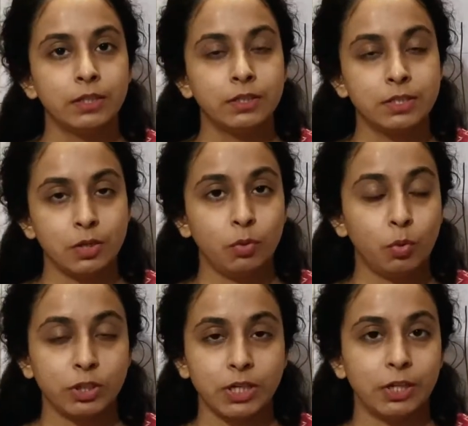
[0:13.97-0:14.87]
So
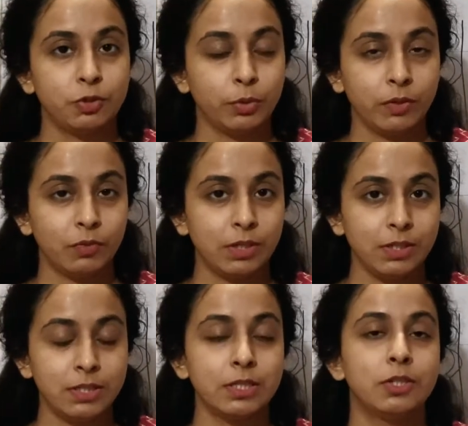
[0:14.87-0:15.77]
what are doing
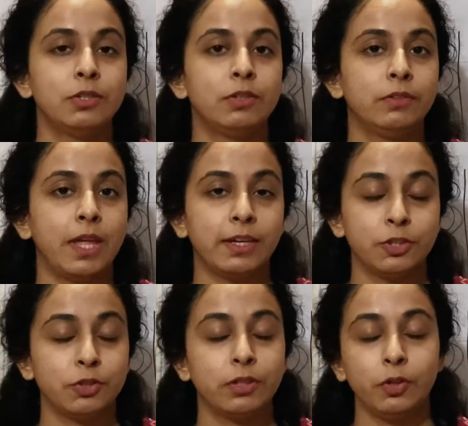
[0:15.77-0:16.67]
words? That
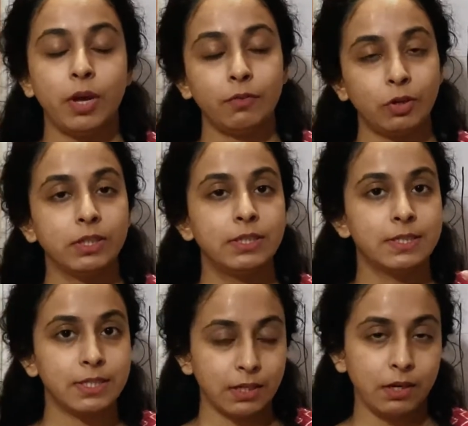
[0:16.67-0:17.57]
you have already
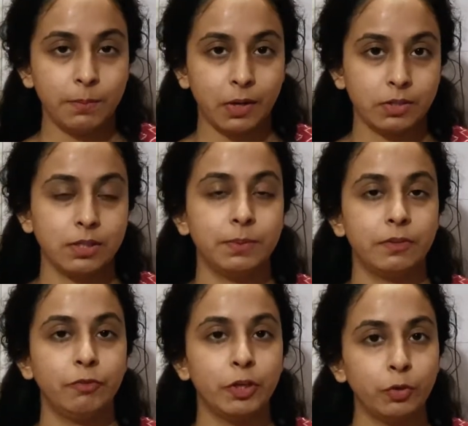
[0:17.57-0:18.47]
studied about it,
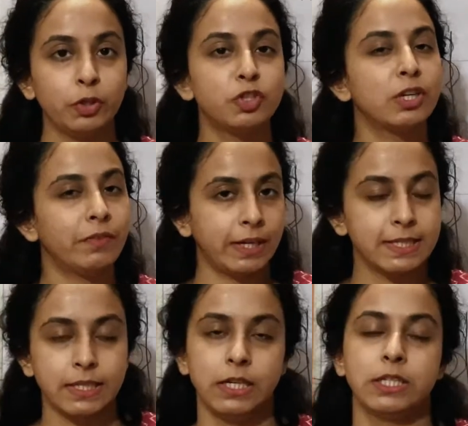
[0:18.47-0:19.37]
but we are going to
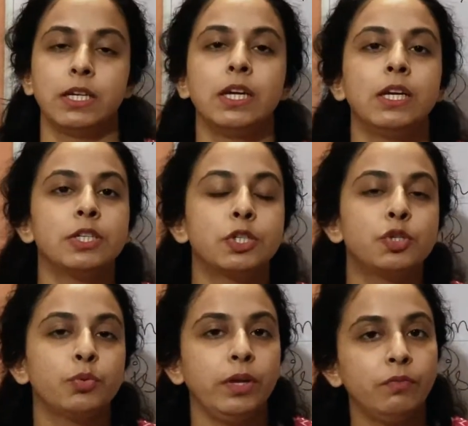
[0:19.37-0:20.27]
revise a little. So
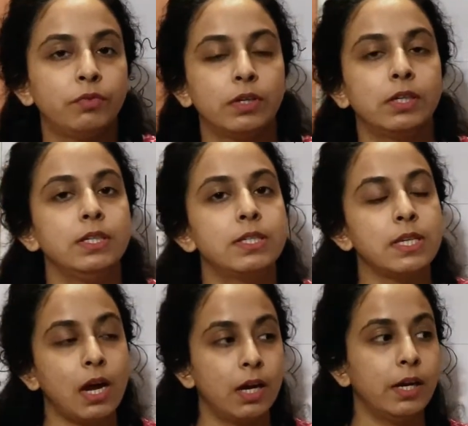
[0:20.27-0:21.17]
doing words
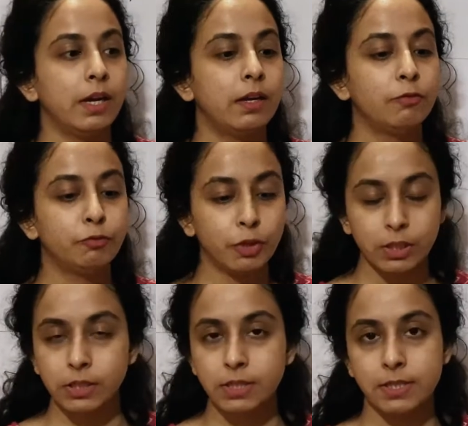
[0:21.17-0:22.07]
are
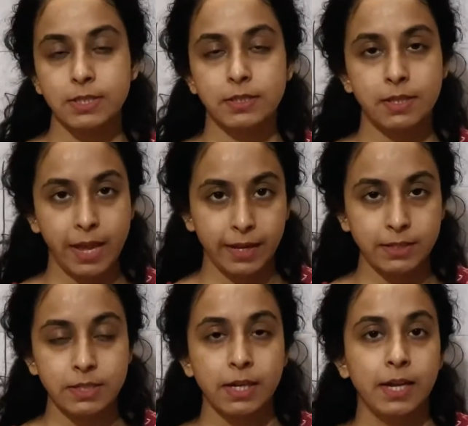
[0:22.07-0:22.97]
words
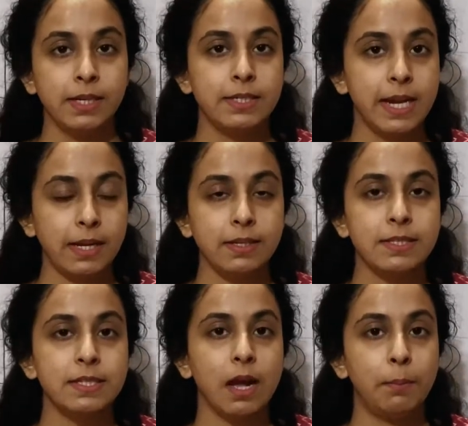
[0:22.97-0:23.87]
that
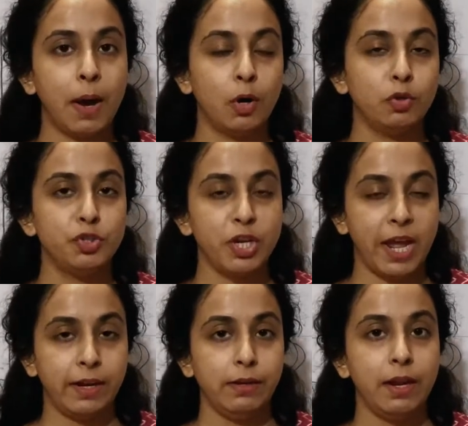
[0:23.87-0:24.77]
tells about
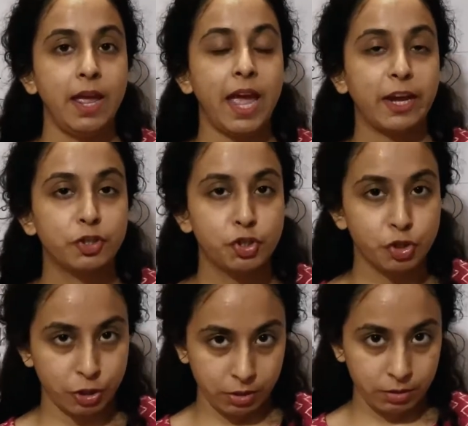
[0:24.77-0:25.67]
an
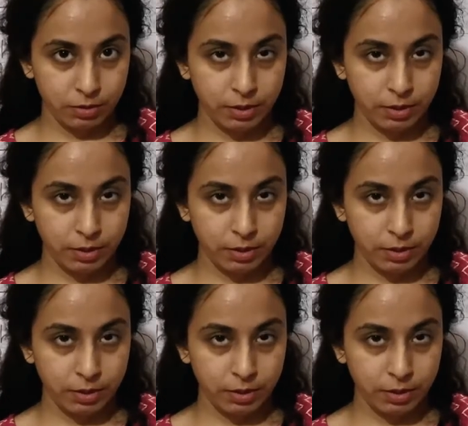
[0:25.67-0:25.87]
action.